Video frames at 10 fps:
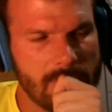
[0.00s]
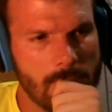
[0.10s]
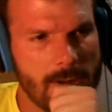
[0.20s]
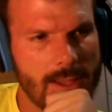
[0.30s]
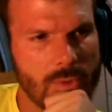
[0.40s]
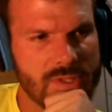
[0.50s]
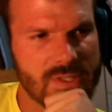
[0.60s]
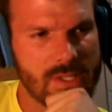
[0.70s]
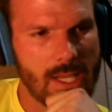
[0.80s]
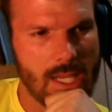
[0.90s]
what I would
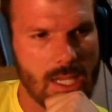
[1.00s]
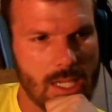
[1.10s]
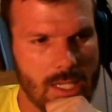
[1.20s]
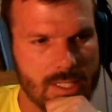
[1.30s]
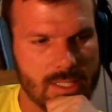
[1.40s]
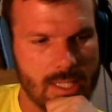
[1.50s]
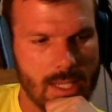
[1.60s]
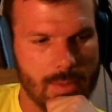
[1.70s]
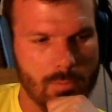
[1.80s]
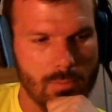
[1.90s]
say is
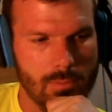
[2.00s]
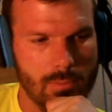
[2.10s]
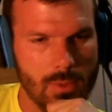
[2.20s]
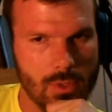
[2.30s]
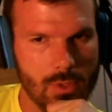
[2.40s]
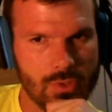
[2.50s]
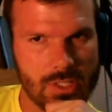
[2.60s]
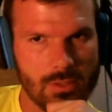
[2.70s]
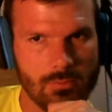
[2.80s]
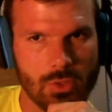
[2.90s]
that
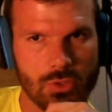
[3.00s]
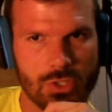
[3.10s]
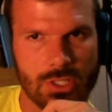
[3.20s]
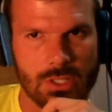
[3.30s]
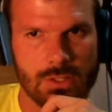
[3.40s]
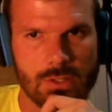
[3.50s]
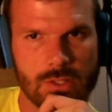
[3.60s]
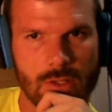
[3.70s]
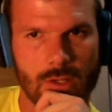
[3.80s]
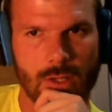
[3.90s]
most
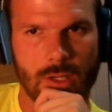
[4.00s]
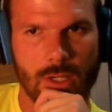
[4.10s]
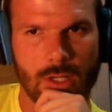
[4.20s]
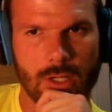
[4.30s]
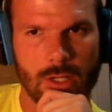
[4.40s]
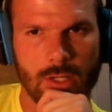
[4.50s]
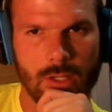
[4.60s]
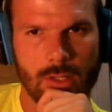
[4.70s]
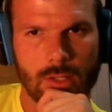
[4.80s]
emotions are.